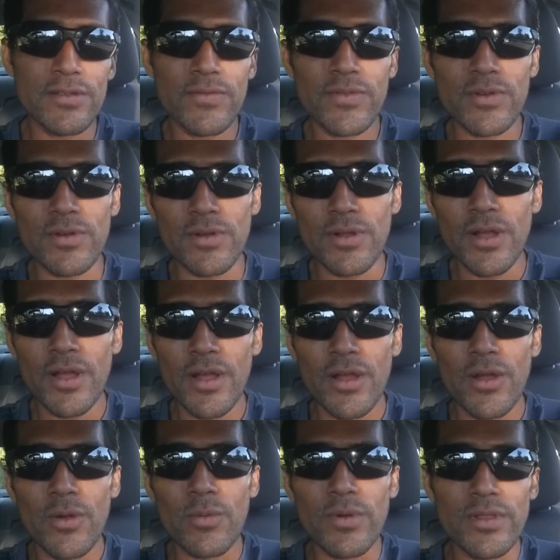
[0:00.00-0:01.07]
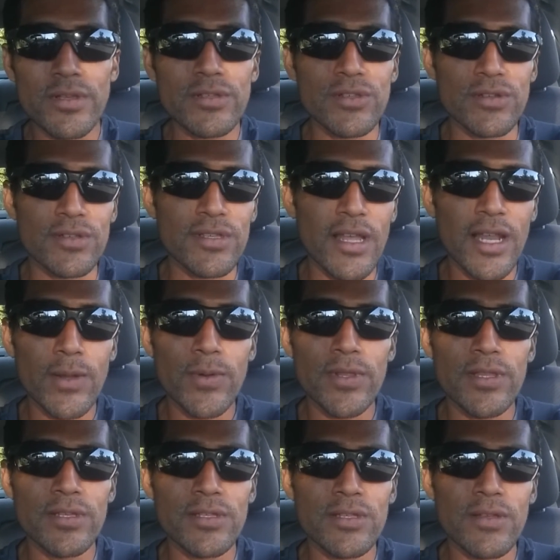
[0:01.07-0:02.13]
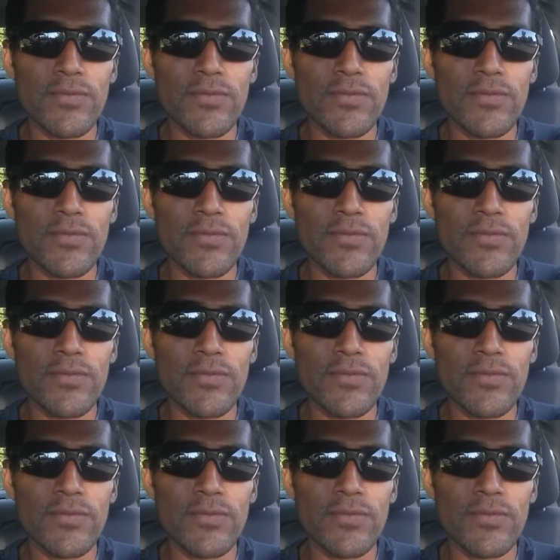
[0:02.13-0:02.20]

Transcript: If you're with us, you're standing with us.